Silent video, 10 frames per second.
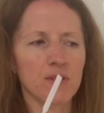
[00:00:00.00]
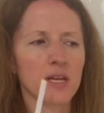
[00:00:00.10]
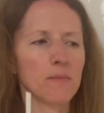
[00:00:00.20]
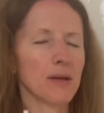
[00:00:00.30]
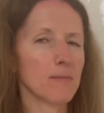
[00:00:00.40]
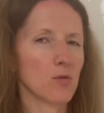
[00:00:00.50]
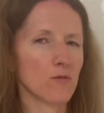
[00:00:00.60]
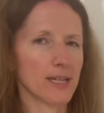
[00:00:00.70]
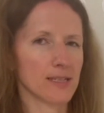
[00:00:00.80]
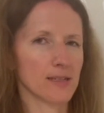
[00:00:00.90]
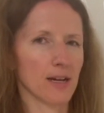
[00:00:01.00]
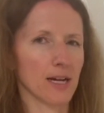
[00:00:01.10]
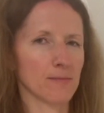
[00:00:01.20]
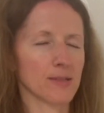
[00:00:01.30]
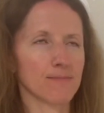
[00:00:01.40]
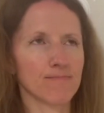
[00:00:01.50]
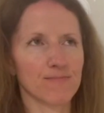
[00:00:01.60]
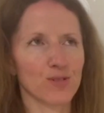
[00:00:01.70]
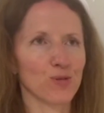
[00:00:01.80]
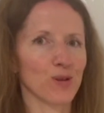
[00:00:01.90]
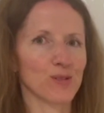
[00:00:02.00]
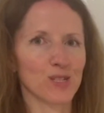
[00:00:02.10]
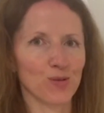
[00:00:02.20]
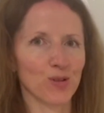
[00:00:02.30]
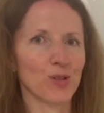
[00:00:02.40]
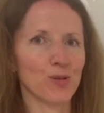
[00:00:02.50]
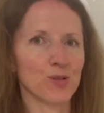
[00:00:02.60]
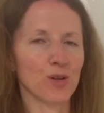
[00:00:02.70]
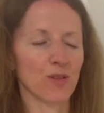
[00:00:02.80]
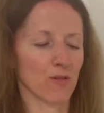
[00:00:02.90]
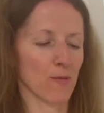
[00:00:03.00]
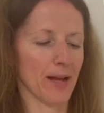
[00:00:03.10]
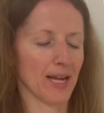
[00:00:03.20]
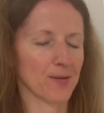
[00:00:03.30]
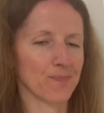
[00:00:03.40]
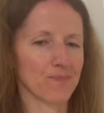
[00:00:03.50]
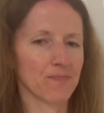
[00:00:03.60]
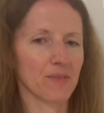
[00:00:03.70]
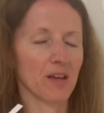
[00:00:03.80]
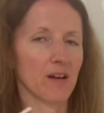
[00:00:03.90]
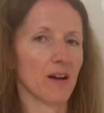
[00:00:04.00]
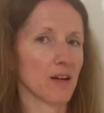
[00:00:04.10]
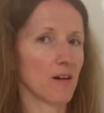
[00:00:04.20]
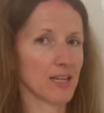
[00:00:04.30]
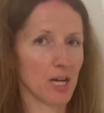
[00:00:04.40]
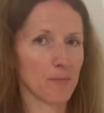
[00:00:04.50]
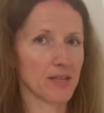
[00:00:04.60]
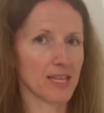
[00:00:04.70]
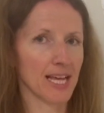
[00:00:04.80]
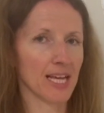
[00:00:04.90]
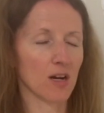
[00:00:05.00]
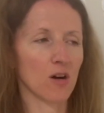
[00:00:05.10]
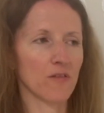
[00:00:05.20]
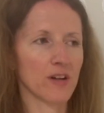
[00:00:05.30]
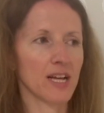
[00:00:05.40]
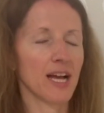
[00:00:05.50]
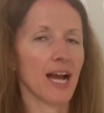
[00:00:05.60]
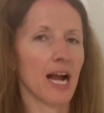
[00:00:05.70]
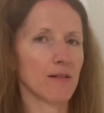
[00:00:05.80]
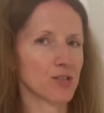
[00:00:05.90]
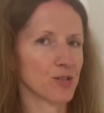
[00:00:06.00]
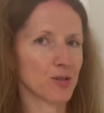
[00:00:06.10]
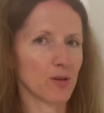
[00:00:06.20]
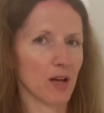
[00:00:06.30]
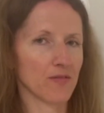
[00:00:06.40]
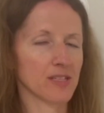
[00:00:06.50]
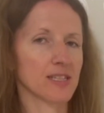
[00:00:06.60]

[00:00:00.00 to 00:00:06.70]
But in more recent times, although still a huge throwback, I can't help but think of Harajuku Lovers